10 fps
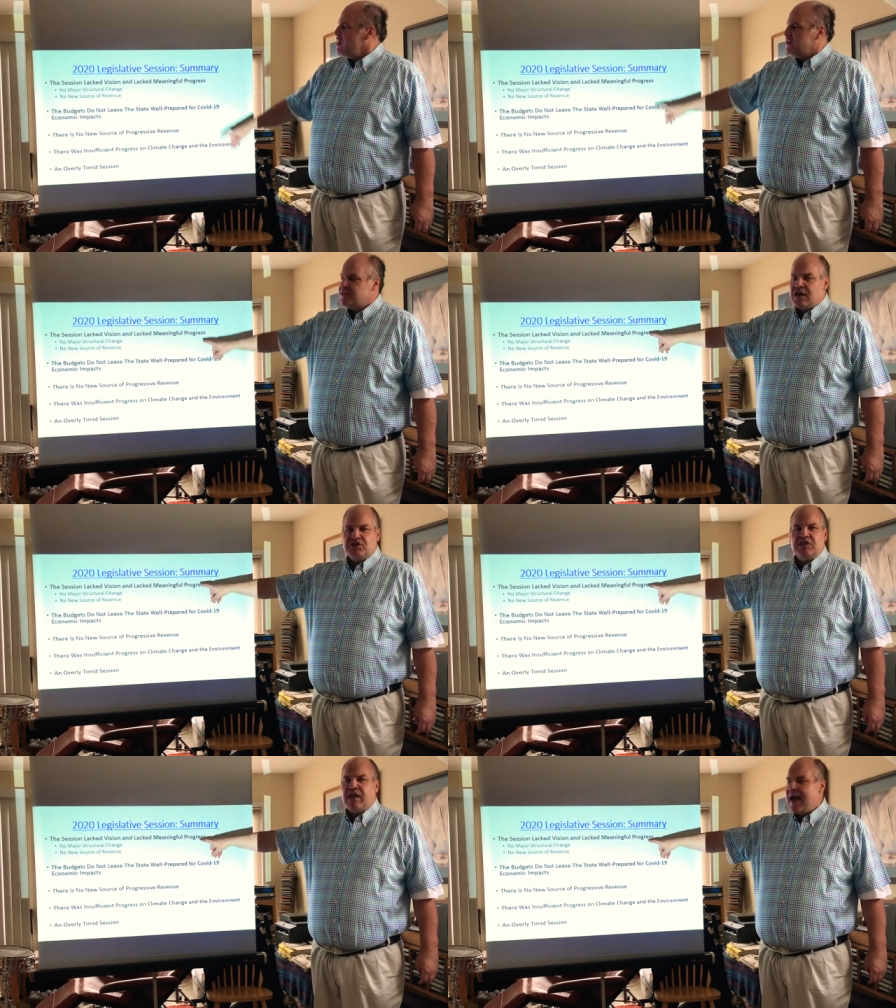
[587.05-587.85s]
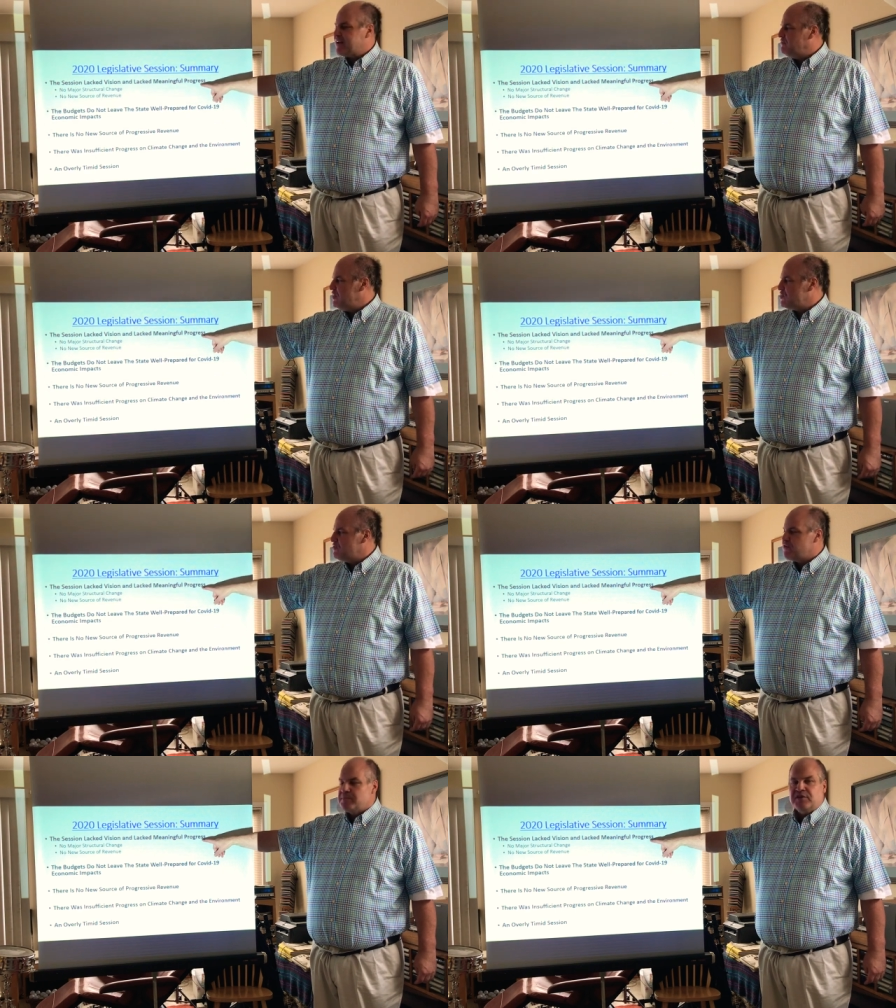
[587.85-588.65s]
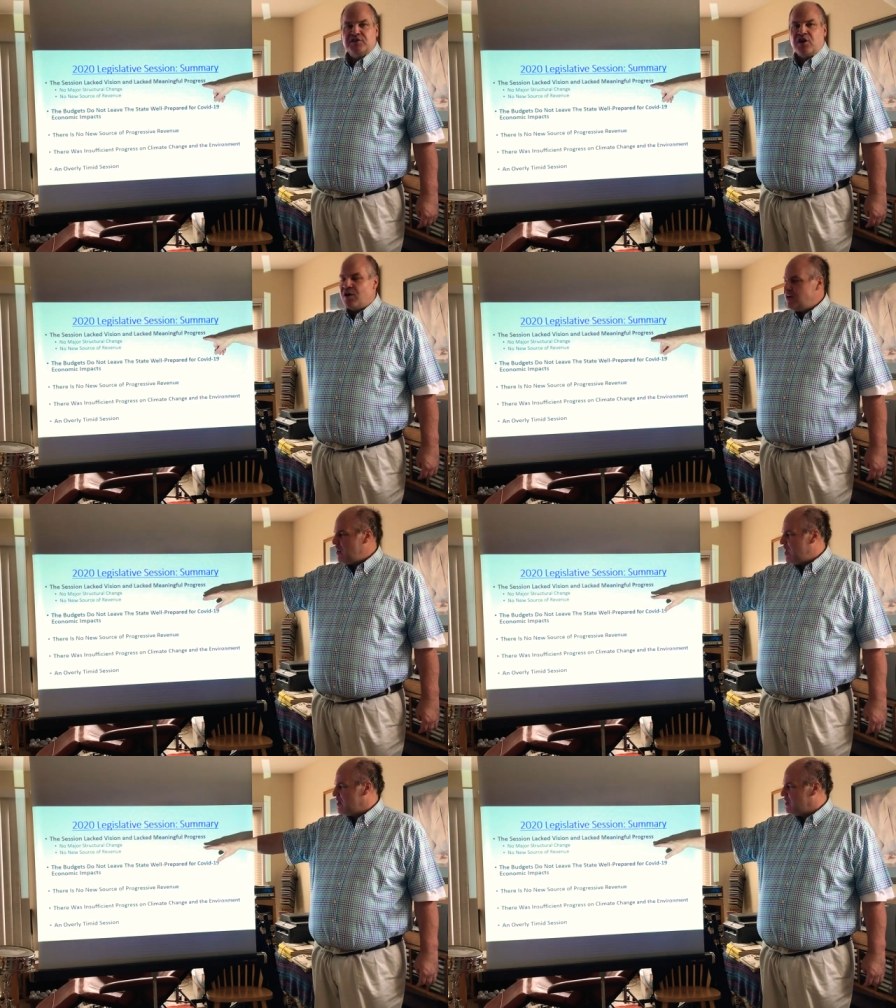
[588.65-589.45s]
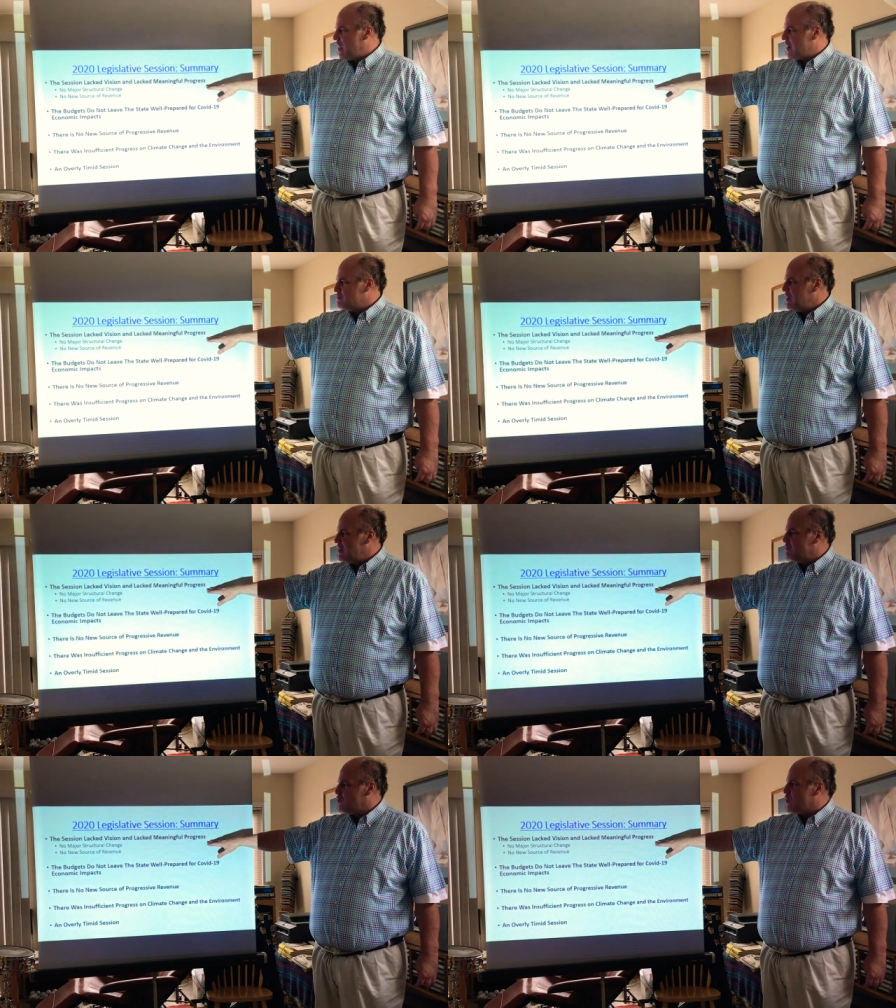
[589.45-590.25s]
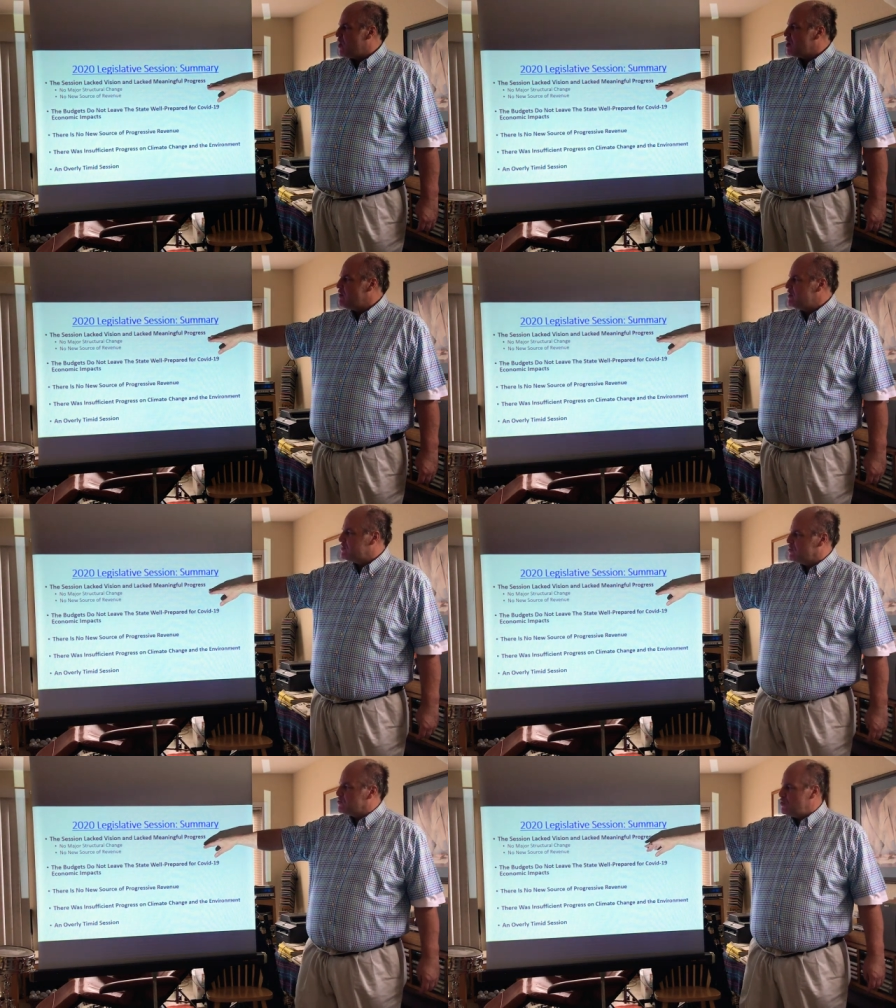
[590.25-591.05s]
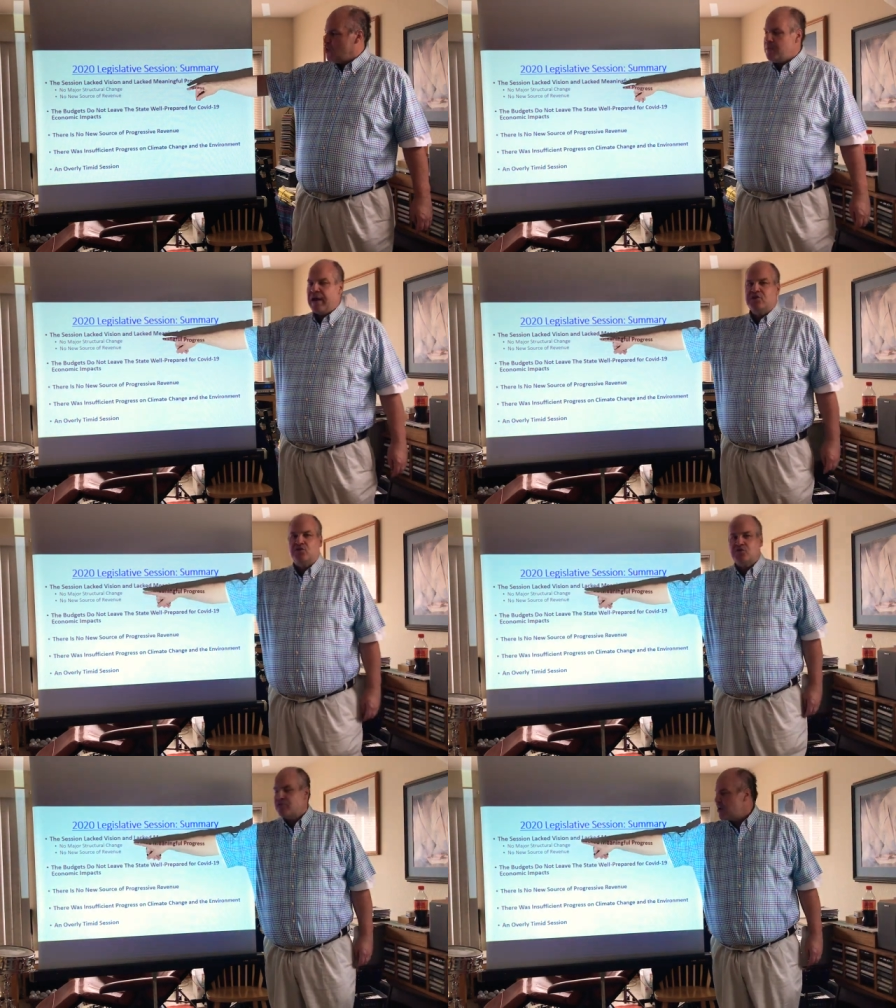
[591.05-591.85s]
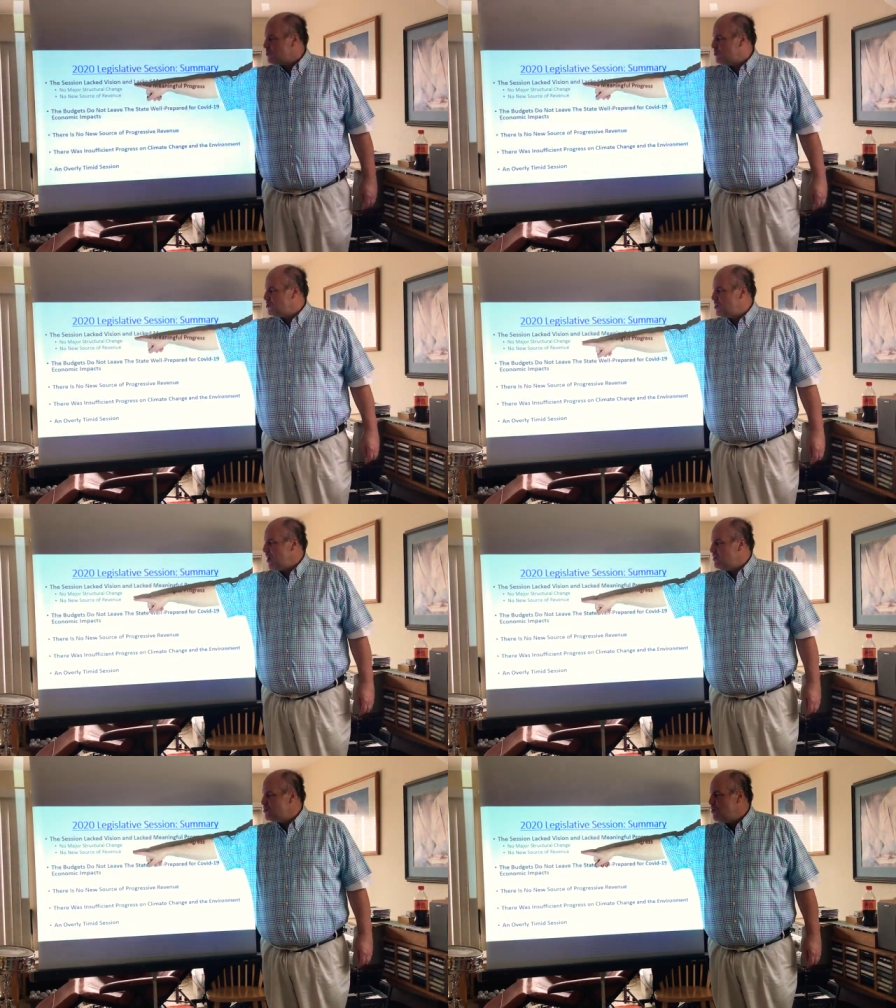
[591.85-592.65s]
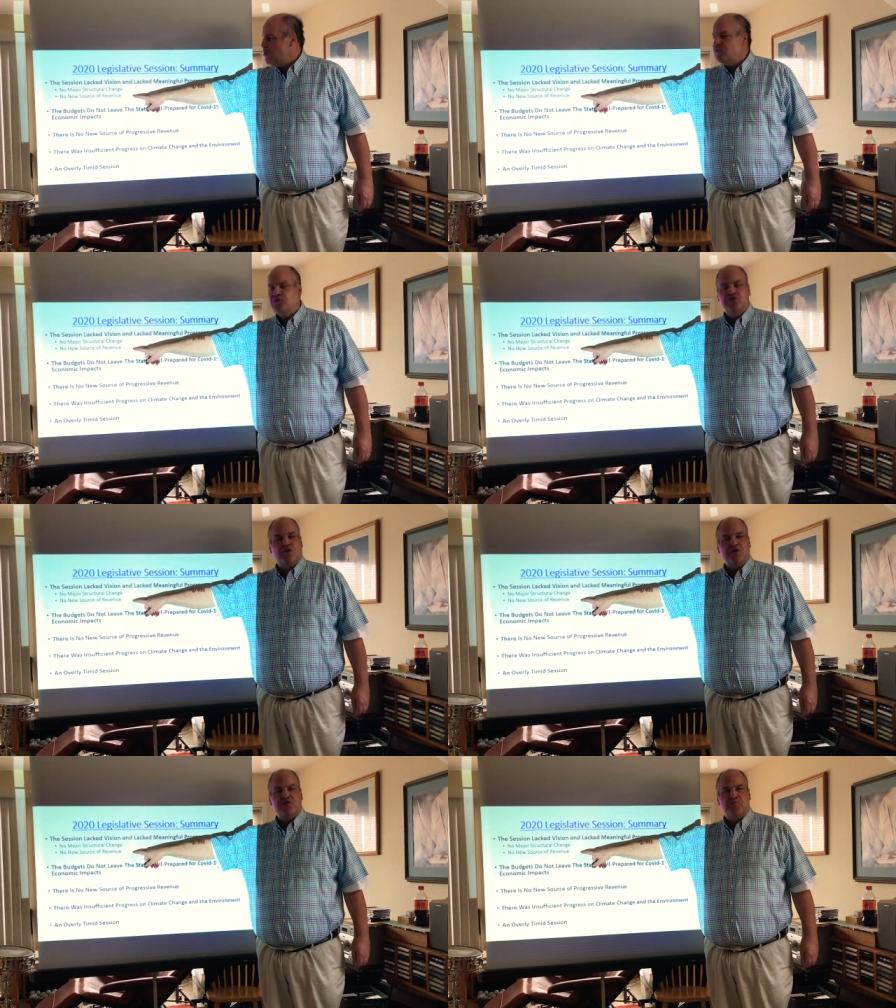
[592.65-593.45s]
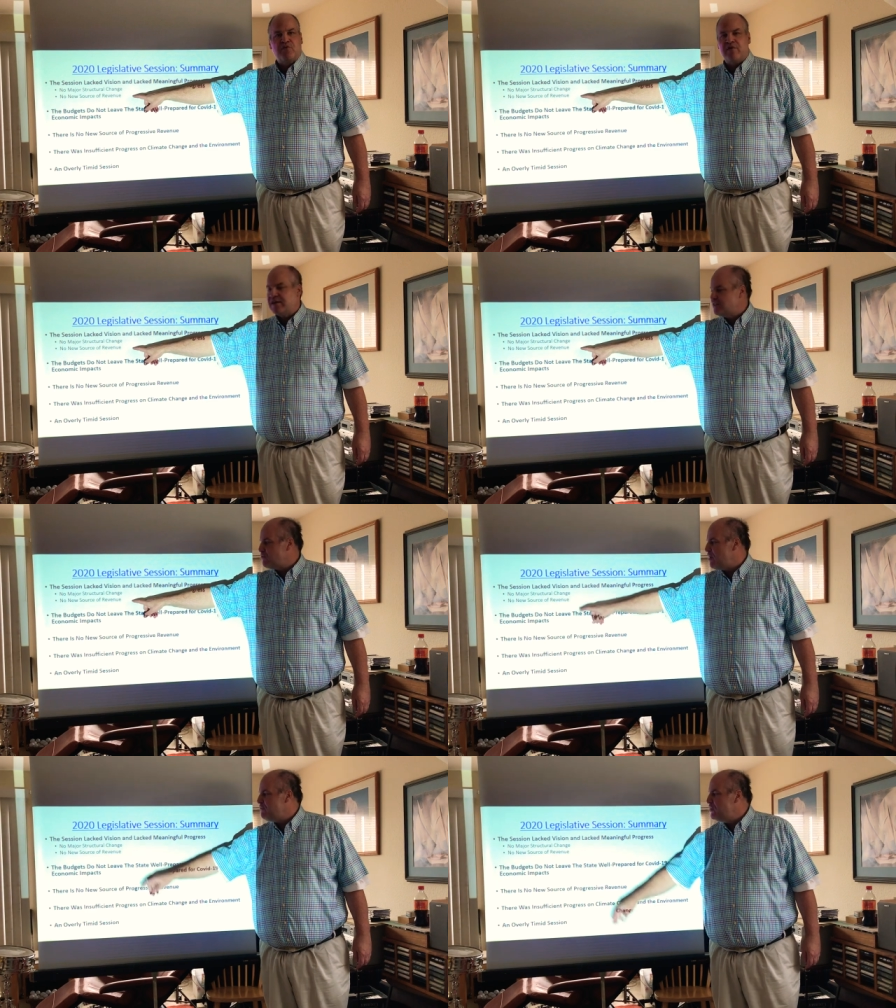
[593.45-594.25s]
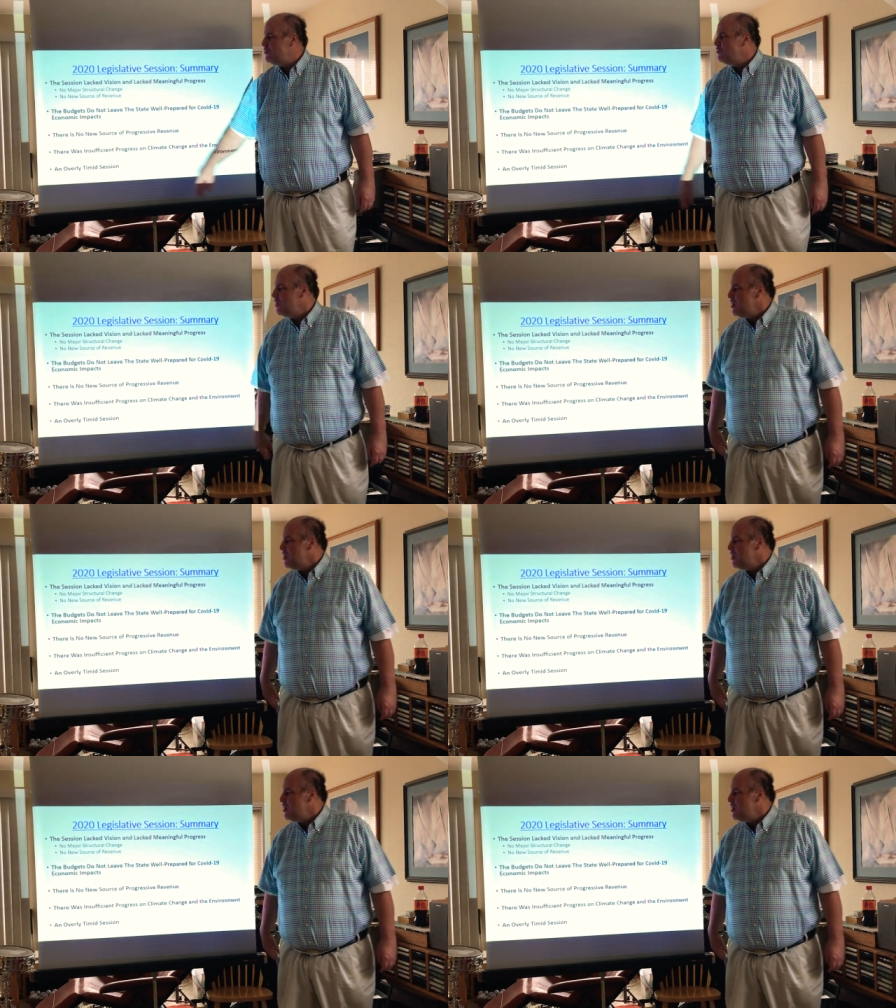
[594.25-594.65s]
The session lacked vision from the start, and it lacked meaningful progress. There's no major structural change, no new source of progressive revenue.